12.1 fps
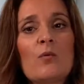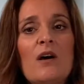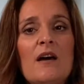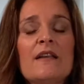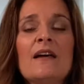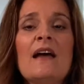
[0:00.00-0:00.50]

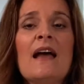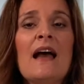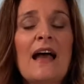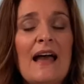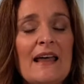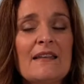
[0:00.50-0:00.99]
one
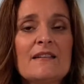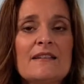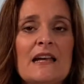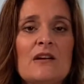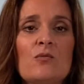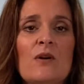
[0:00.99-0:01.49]
and the
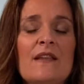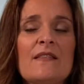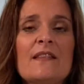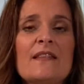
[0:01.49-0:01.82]
yellow one,